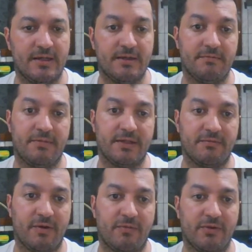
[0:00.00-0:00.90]
but
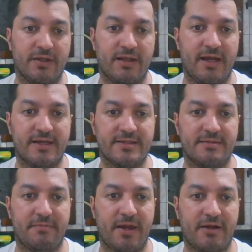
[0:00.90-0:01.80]
my opponent has
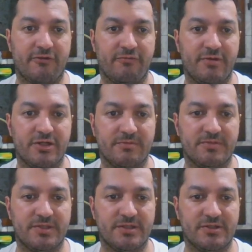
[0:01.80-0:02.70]
the pair of
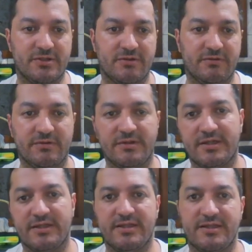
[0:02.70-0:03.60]
bishops, so
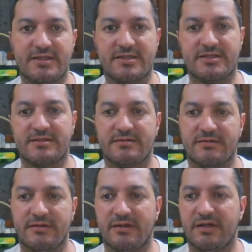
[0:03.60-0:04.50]
this is
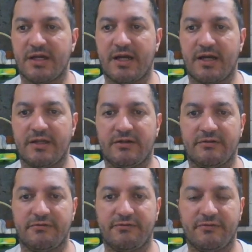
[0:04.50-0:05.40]
kind
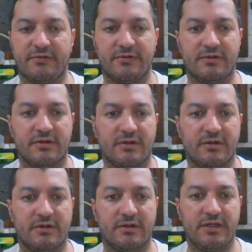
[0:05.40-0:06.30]
of
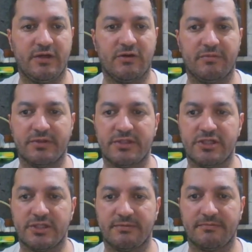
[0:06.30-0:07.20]
equal
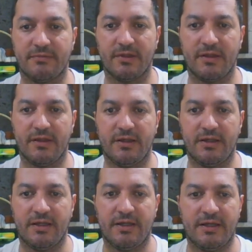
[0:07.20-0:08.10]
position.
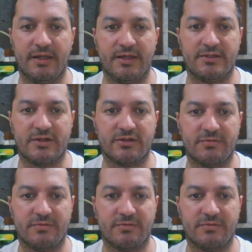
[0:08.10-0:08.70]
It's also